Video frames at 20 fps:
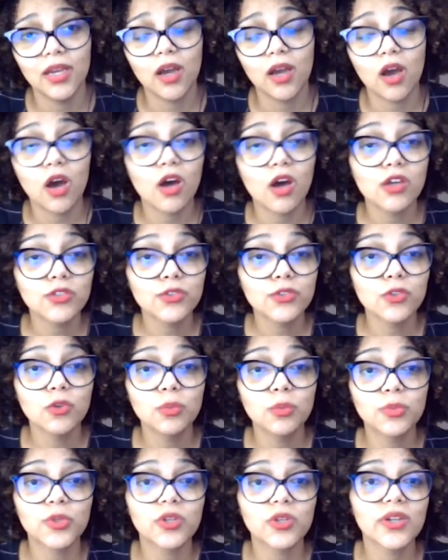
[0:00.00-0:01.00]
Also,
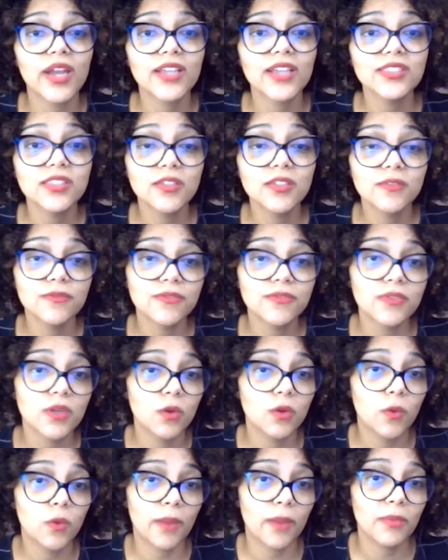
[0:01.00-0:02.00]
progressive
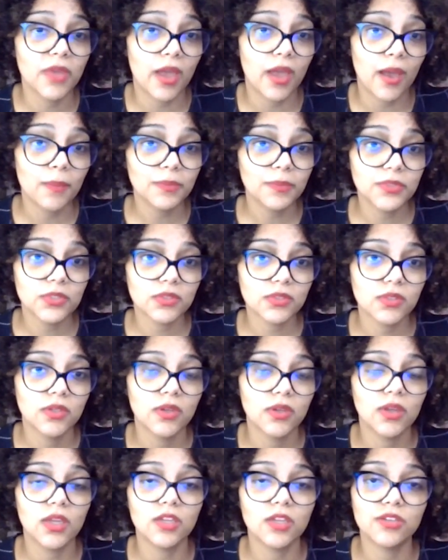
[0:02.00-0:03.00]
web apps
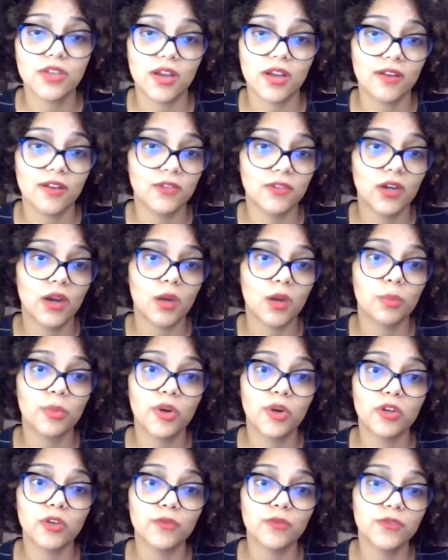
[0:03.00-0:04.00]
in Java are
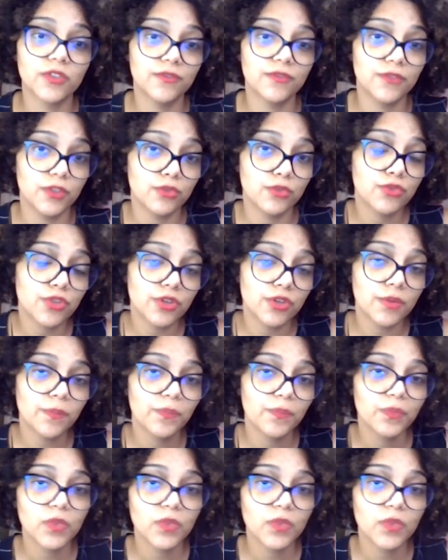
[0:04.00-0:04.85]
part of the future.